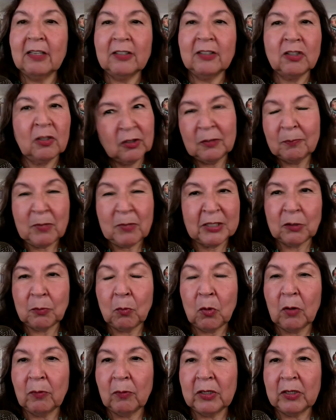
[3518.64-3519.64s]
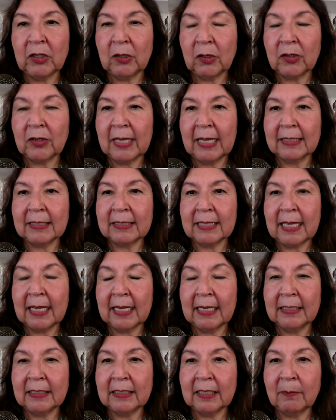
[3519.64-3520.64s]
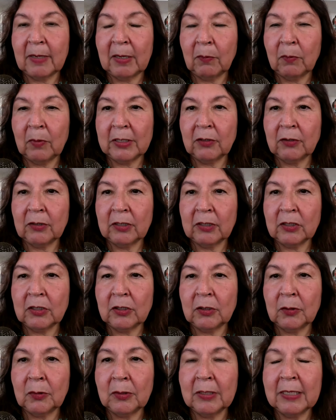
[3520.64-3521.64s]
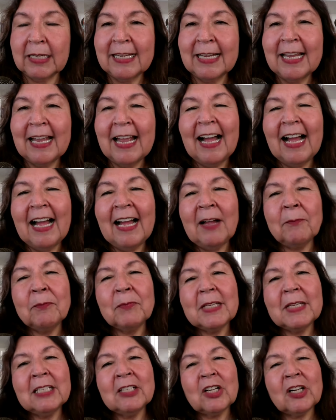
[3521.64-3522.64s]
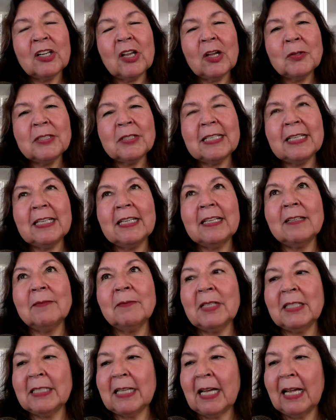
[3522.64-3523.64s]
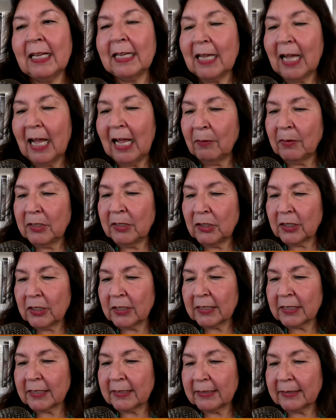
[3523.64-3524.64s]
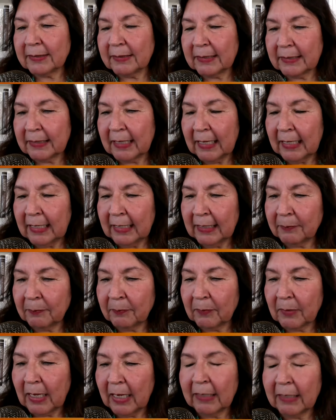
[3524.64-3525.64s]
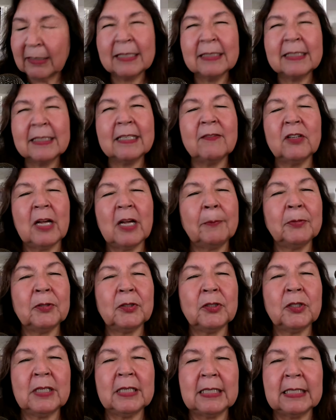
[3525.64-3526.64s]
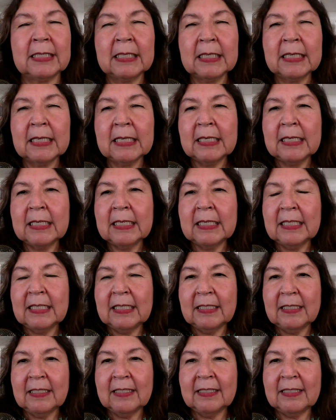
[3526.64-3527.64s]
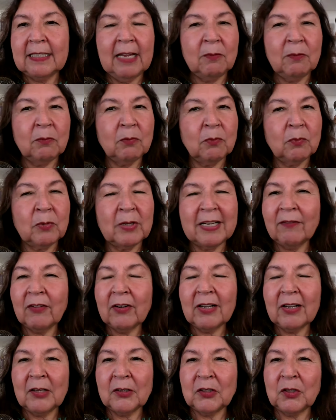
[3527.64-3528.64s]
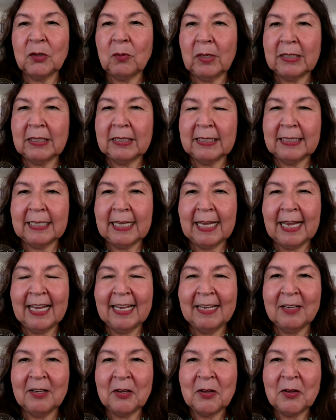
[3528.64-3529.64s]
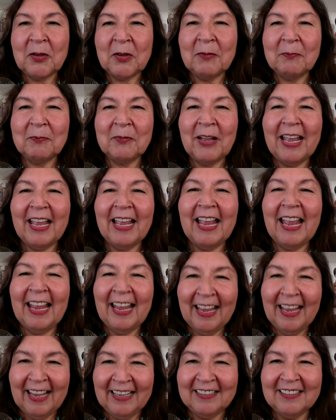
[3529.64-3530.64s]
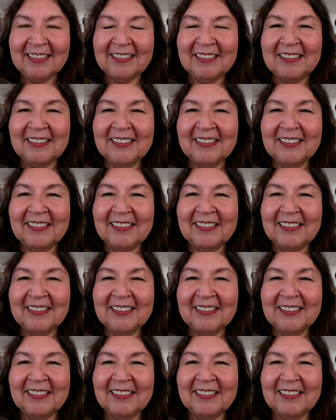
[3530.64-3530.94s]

you'll learn much more when you go to that site about what you can do. Um, in closing, Mindahi, I would just, uh, I'd like to give you the opportunity to say whatever else you want to say. And